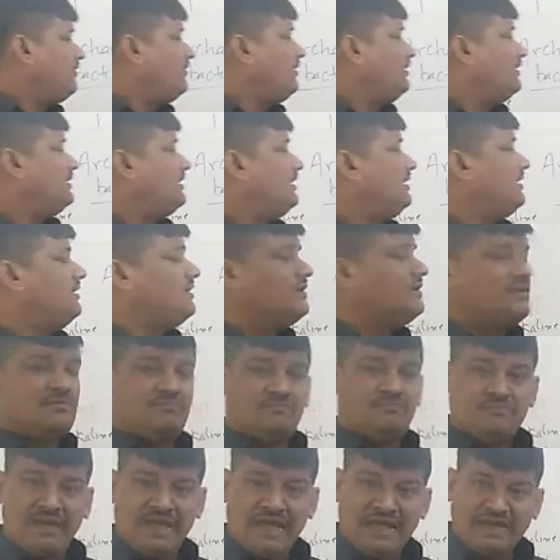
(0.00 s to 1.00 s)
call
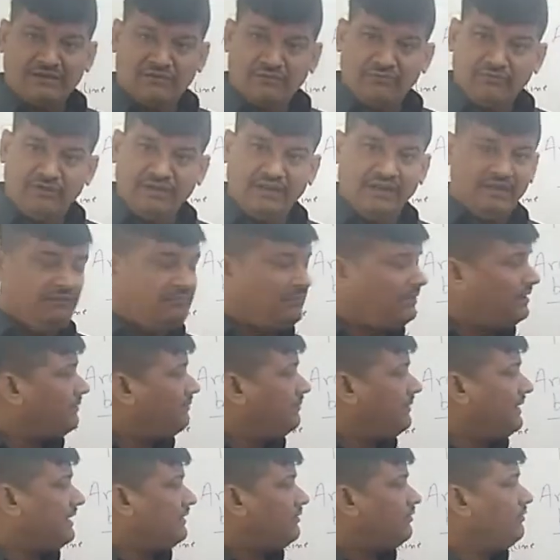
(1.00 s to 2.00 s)
the macro
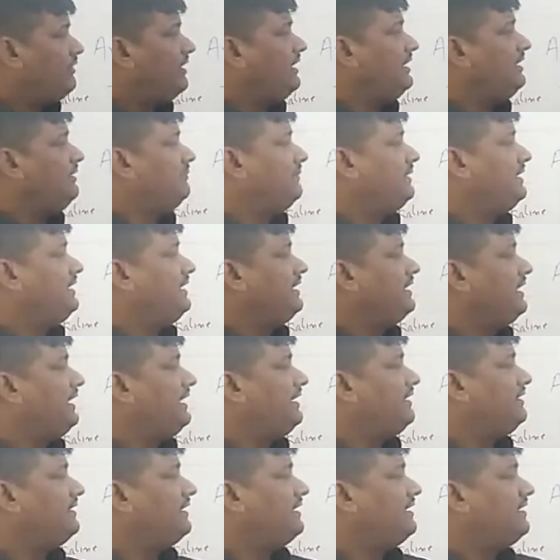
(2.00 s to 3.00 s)
element
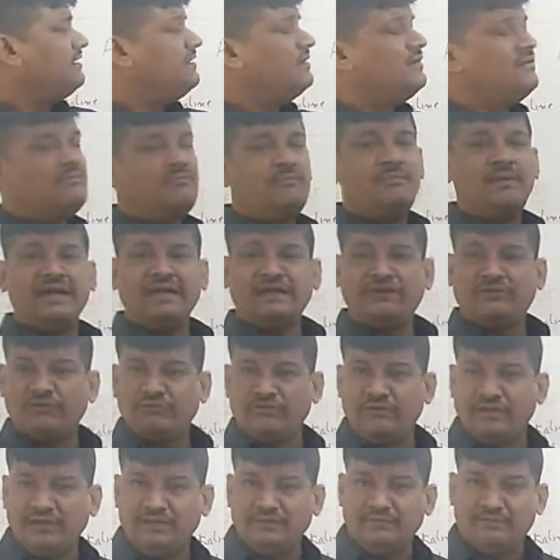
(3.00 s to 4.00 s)
and the
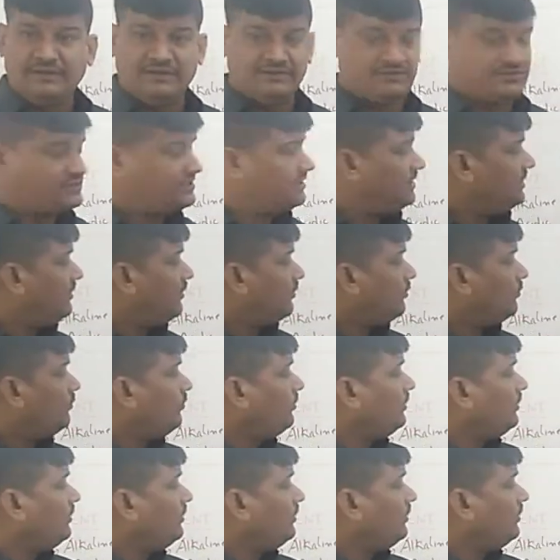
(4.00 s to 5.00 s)
micro elements.
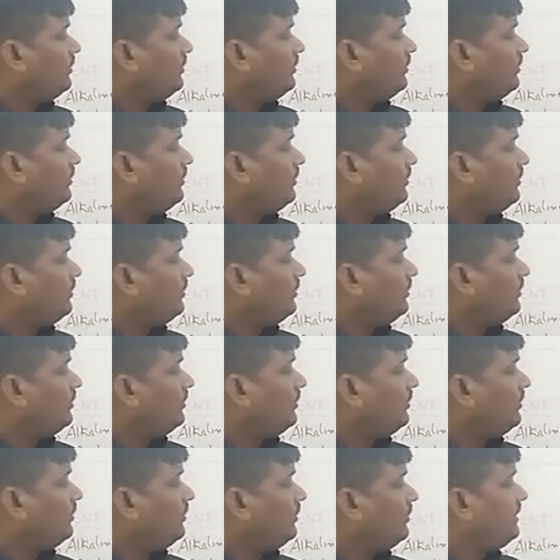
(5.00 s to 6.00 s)

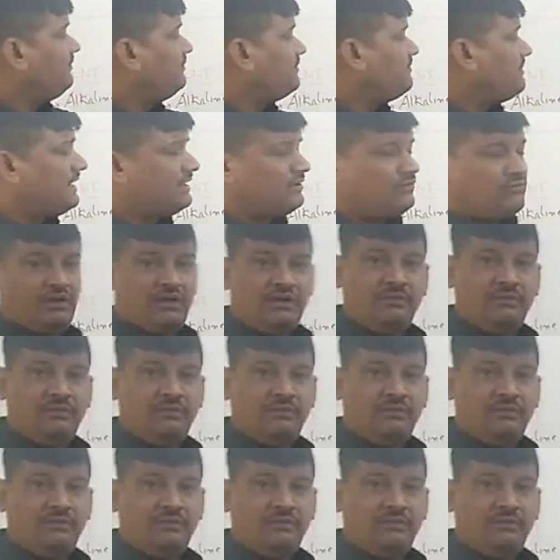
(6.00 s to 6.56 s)
What is macro means